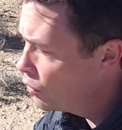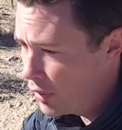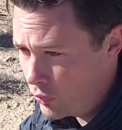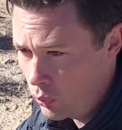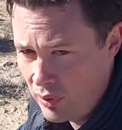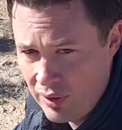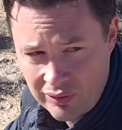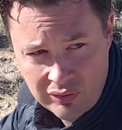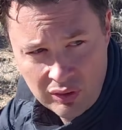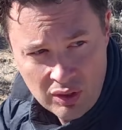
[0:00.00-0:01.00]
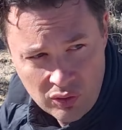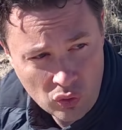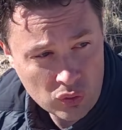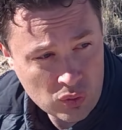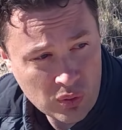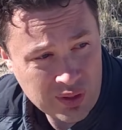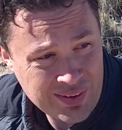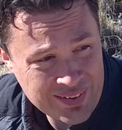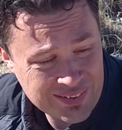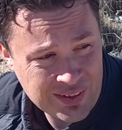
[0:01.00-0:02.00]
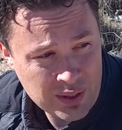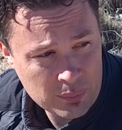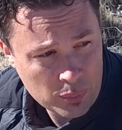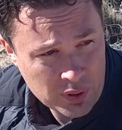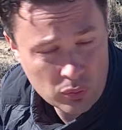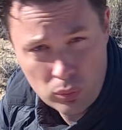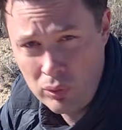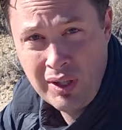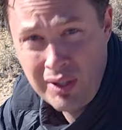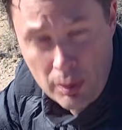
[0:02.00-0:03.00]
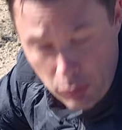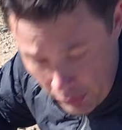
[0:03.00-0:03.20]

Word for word: to mess with this. So let's go get that set up because we only got a couple